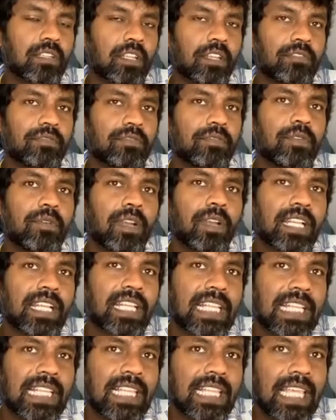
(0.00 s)
if you're
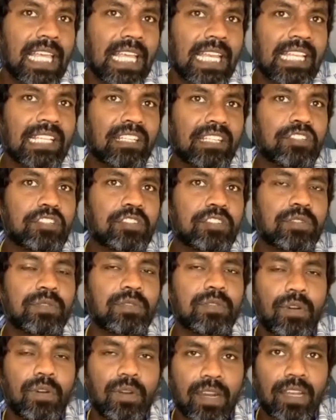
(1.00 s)
getting
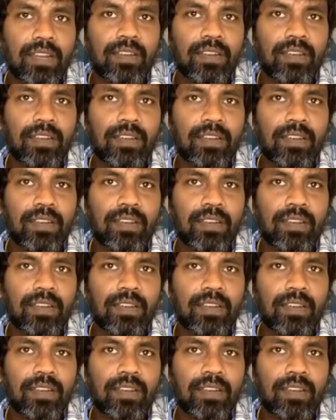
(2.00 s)
into, all right,